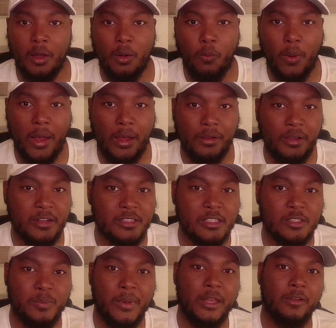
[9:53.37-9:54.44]
while they're
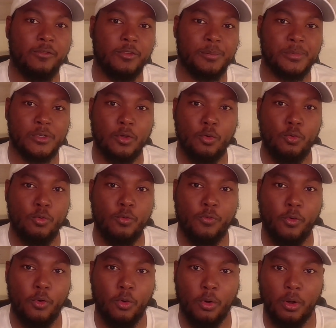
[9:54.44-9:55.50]
suspended from school
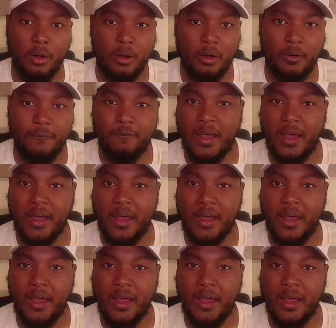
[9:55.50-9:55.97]
for